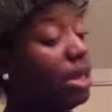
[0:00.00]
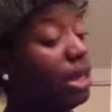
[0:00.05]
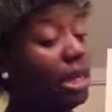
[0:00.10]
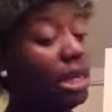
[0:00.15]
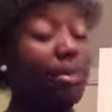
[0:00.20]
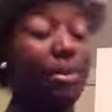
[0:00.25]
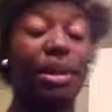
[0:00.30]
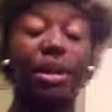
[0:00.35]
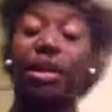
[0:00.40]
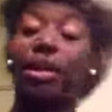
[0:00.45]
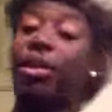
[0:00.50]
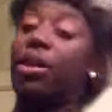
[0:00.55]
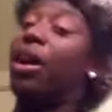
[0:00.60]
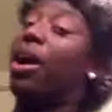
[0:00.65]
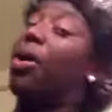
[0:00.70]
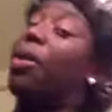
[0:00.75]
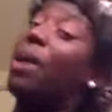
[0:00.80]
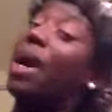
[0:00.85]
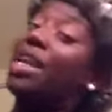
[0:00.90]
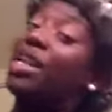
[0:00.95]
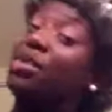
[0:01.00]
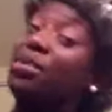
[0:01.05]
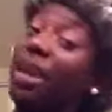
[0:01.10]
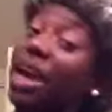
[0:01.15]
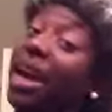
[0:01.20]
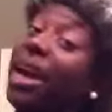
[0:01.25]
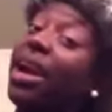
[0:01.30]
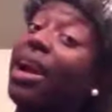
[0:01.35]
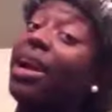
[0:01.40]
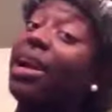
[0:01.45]
Let me co-wash my
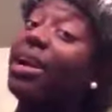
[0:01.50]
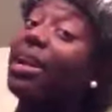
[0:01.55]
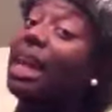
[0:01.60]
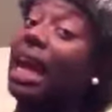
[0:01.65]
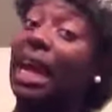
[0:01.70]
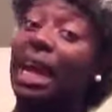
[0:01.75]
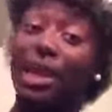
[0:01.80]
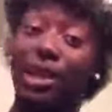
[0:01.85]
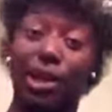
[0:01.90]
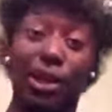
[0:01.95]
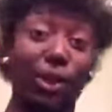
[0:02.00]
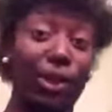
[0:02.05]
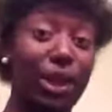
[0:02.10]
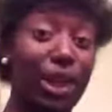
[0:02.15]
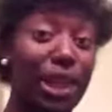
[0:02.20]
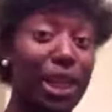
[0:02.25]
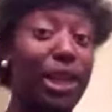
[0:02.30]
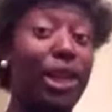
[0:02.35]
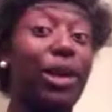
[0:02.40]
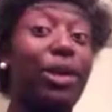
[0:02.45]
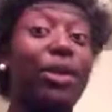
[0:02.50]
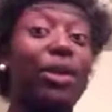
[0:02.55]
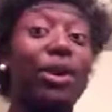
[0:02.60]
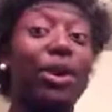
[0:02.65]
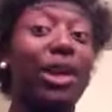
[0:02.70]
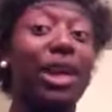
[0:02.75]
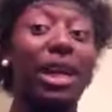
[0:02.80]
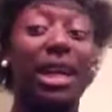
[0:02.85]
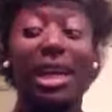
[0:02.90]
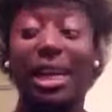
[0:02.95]
hair like I usually
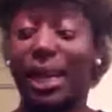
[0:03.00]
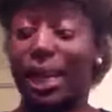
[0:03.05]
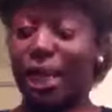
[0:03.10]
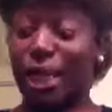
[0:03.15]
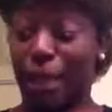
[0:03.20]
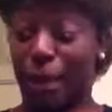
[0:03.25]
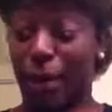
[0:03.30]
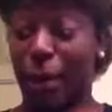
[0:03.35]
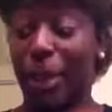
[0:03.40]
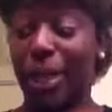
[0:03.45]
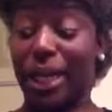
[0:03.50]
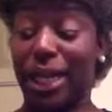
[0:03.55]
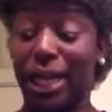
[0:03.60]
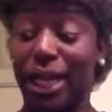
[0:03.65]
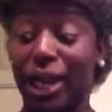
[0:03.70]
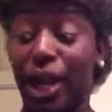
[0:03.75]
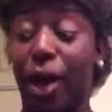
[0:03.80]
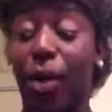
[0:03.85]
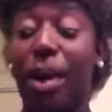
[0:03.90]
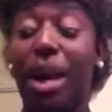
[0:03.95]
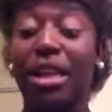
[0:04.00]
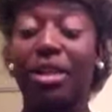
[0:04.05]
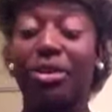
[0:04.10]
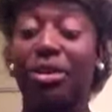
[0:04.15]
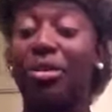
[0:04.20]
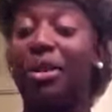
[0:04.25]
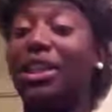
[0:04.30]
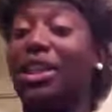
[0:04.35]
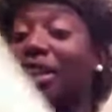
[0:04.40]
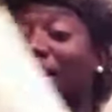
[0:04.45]
do. So I did co-wash
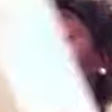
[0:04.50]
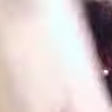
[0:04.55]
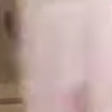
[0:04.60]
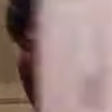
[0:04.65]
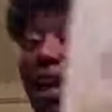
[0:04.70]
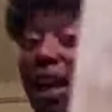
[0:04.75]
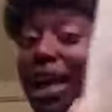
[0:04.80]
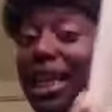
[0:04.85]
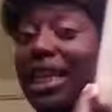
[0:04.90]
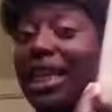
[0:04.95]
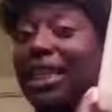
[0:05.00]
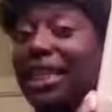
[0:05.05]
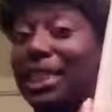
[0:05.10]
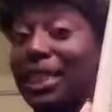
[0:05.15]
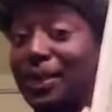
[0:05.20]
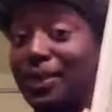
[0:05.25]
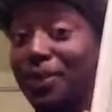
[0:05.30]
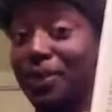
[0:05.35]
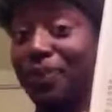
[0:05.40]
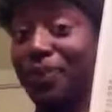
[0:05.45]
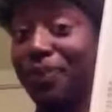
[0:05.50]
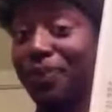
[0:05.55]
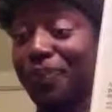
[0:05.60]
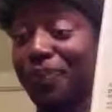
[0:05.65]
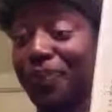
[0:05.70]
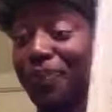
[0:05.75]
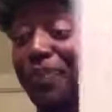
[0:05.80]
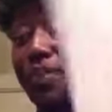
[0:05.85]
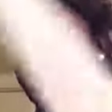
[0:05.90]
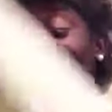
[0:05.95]
with my Giovanni's.
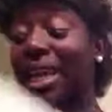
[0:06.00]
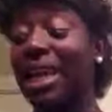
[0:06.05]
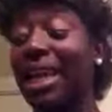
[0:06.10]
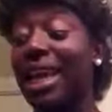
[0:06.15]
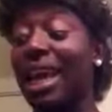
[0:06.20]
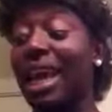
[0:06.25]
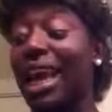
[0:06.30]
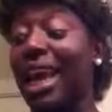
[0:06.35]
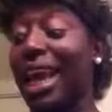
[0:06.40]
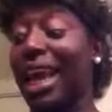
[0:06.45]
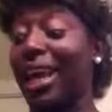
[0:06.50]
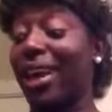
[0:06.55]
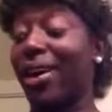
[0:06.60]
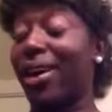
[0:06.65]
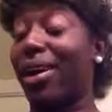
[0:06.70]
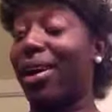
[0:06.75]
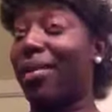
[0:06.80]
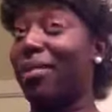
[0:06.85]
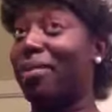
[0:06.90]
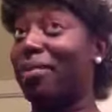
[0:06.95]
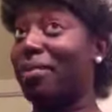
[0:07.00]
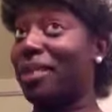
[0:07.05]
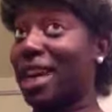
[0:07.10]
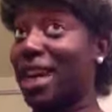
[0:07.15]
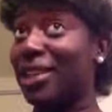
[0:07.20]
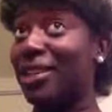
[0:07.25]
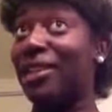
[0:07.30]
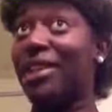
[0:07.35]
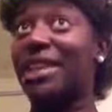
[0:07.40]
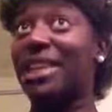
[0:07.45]
And
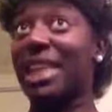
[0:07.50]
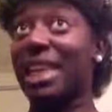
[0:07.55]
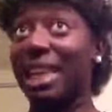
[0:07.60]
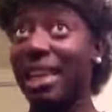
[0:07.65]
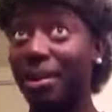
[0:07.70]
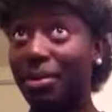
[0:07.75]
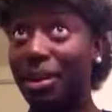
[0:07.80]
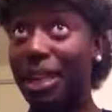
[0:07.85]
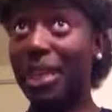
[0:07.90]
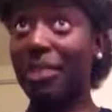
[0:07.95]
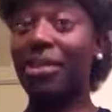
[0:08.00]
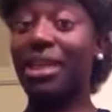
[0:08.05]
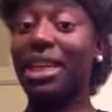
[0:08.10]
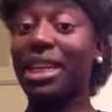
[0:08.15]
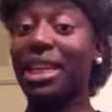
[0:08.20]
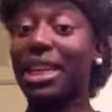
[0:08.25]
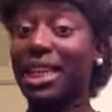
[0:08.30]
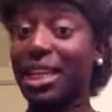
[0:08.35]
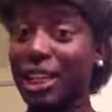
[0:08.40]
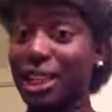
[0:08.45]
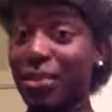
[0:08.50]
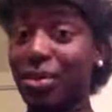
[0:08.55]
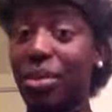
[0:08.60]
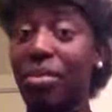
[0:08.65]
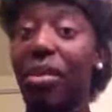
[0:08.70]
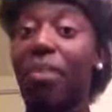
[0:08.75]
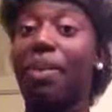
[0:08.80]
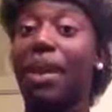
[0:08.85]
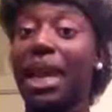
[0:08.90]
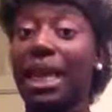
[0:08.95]
as you see, I'm deep conditioning with
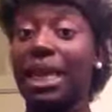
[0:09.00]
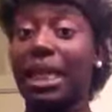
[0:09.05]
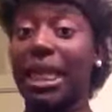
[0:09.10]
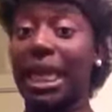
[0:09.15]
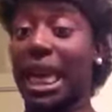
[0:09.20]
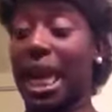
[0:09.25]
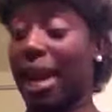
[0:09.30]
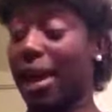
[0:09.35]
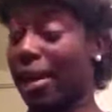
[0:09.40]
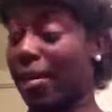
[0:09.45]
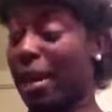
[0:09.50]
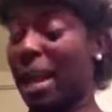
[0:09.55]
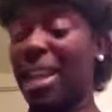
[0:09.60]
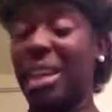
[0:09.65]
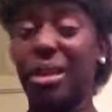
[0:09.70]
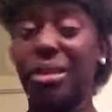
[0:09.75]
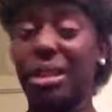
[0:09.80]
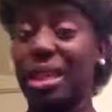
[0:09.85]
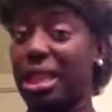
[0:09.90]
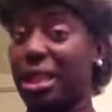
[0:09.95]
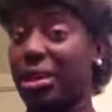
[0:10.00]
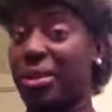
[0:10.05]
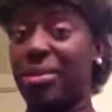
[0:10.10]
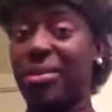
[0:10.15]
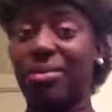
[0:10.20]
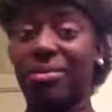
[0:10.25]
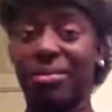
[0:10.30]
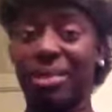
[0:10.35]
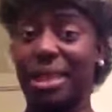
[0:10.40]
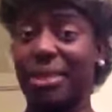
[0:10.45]
my plastic cap. I usually
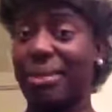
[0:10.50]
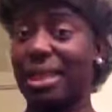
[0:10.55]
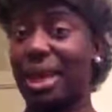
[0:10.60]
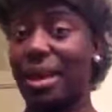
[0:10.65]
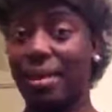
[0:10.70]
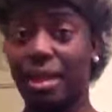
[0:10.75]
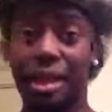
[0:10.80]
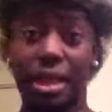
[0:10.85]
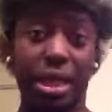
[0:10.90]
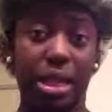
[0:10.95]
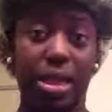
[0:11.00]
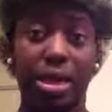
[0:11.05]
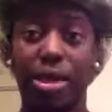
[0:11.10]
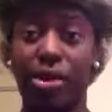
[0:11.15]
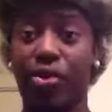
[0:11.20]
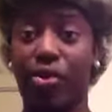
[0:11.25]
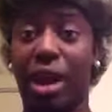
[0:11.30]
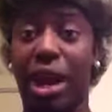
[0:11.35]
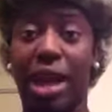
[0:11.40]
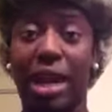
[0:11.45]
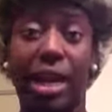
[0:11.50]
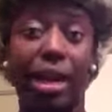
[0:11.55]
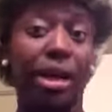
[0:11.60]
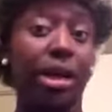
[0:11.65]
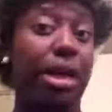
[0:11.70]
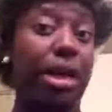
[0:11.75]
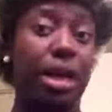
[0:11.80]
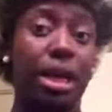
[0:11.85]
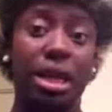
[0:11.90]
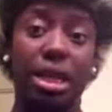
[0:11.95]
don't, sometimes I set it in the
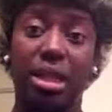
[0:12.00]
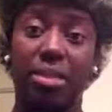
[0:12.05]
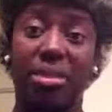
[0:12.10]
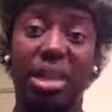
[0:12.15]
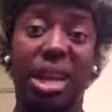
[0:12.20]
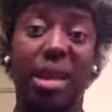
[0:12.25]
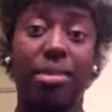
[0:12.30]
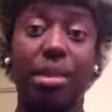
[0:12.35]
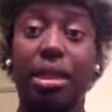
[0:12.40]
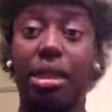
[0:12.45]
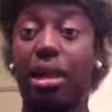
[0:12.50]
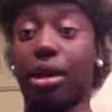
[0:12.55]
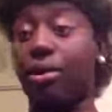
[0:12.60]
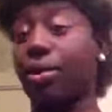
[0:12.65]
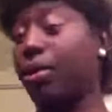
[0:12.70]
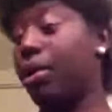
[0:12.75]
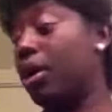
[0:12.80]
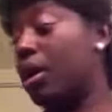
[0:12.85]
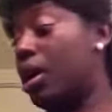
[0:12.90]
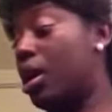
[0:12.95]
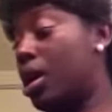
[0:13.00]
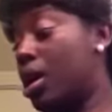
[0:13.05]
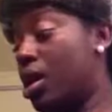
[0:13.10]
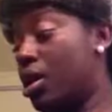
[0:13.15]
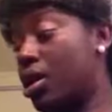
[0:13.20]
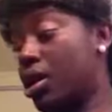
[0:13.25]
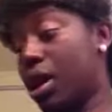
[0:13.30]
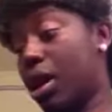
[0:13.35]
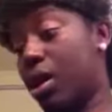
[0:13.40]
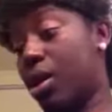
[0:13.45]
dryer, sometimes I don't.
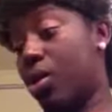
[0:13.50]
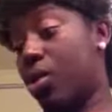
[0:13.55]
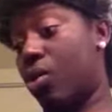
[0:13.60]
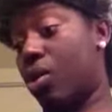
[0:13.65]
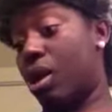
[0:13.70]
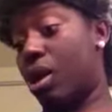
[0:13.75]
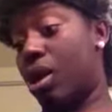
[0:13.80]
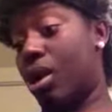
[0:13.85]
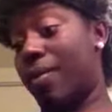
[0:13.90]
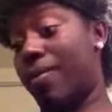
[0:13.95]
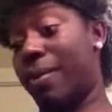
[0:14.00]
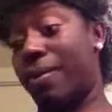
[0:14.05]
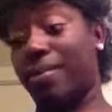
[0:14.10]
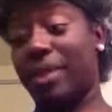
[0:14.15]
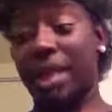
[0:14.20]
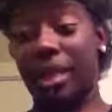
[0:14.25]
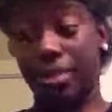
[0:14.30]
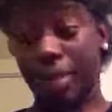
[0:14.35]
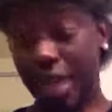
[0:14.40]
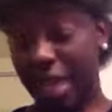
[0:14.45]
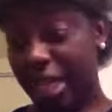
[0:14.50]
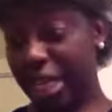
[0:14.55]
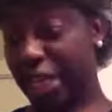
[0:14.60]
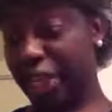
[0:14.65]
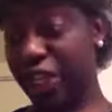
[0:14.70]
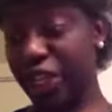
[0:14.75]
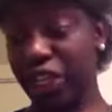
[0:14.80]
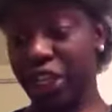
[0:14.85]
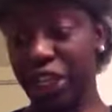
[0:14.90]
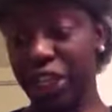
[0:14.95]
So I'm deep
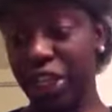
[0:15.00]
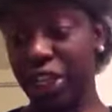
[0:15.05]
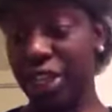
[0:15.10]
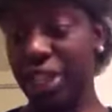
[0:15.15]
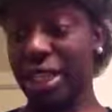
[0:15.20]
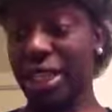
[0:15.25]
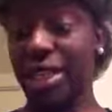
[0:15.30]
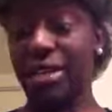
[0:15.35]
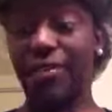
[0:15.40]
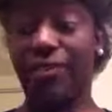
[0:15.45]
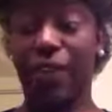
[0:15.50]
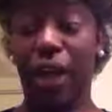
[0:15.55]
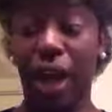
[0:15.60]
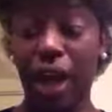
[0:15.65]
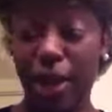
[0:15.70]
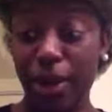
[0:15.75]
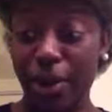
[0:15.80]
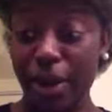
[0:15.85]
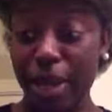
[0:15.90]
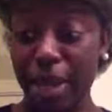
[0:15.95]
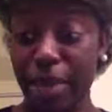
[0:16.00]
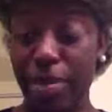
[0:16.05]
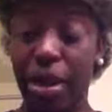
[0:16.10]
conditioning and then following.